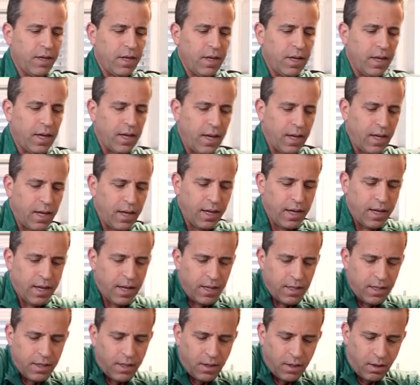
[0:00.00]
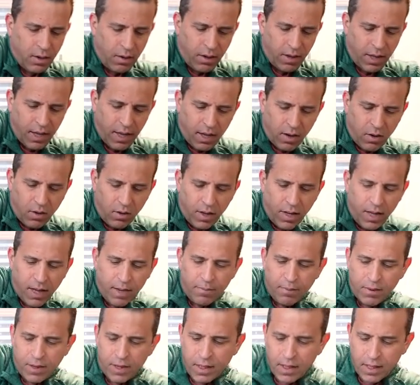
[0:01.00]
And okay, go ahead,
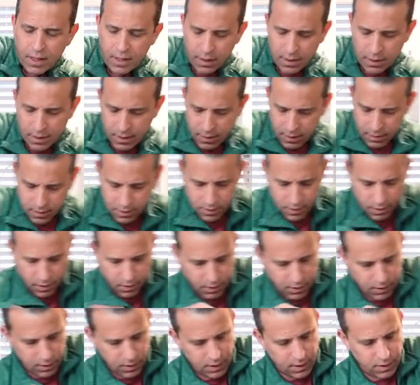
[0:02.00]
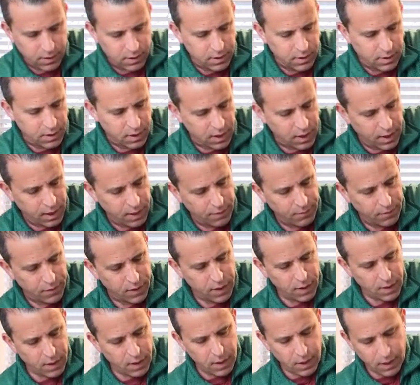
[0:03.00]
buddy. So you can see
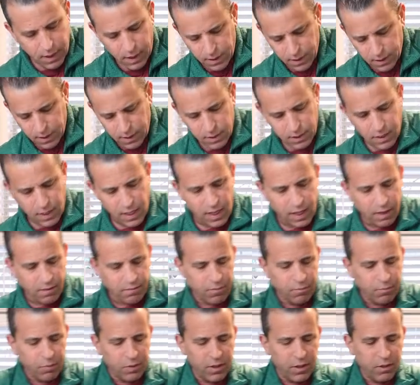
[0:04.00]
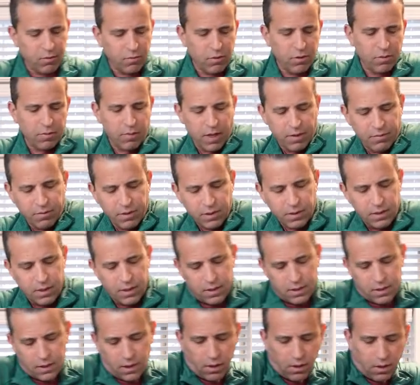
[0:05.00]
he does have plenty of room. Obviously,
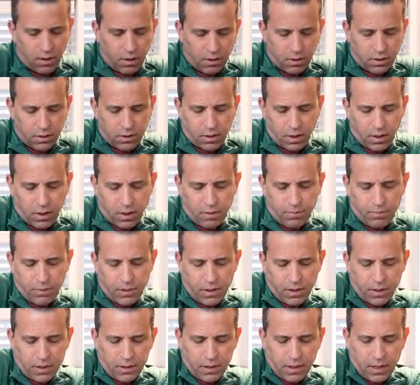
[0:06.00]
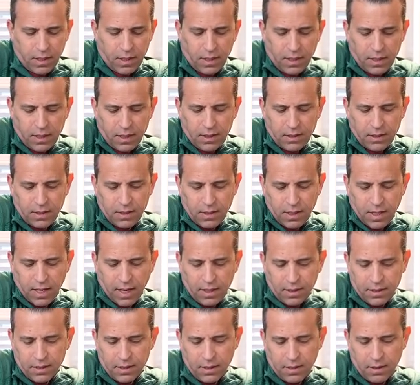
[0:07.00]
he's a longer dog because he is a
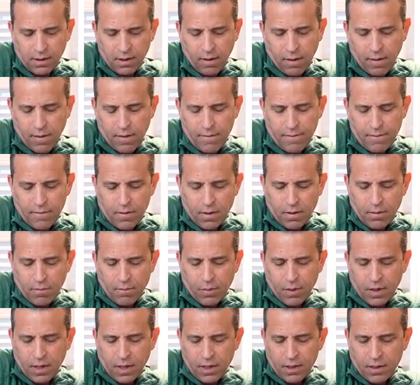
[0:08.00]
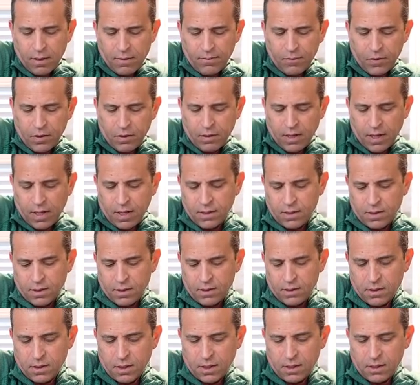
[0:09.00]
dachshund. But you got
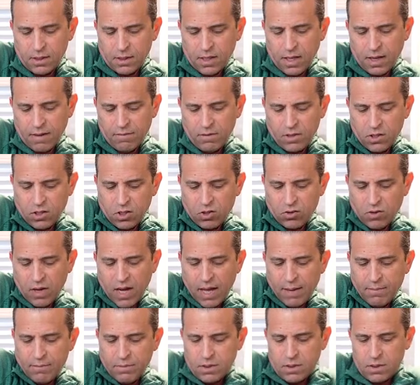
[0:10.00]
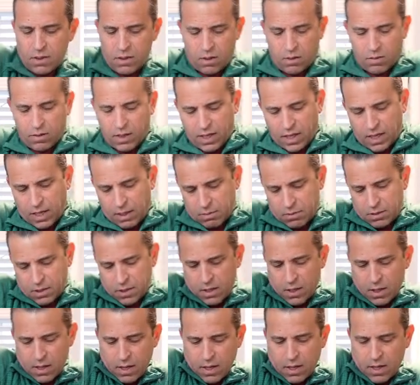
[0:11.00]
this uh, safety strap, so it keeps
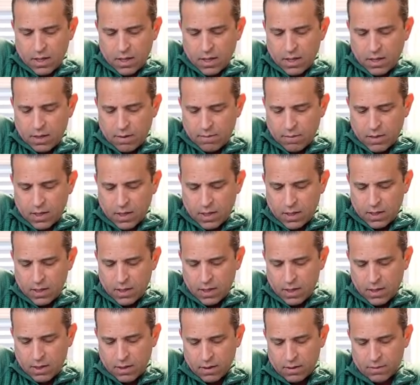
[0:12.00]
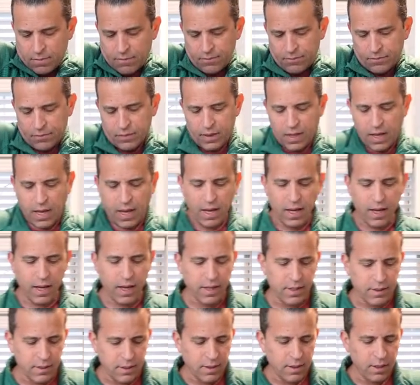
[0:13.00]
him in there.
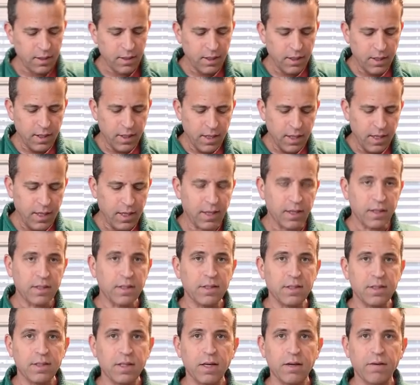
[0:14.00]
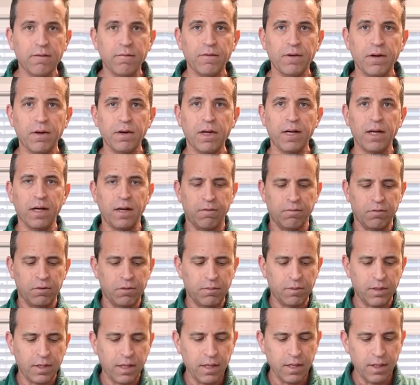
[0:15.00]
And he can sit very
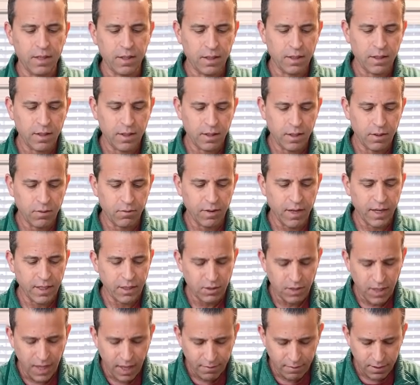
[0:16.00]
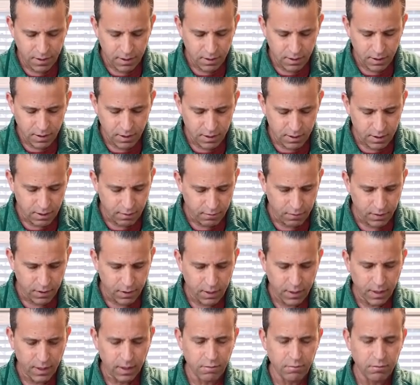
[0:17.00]
comfortably. Right, Travis? You could sit
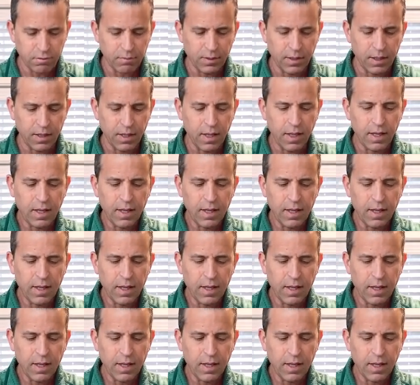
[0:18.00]
very comfortably.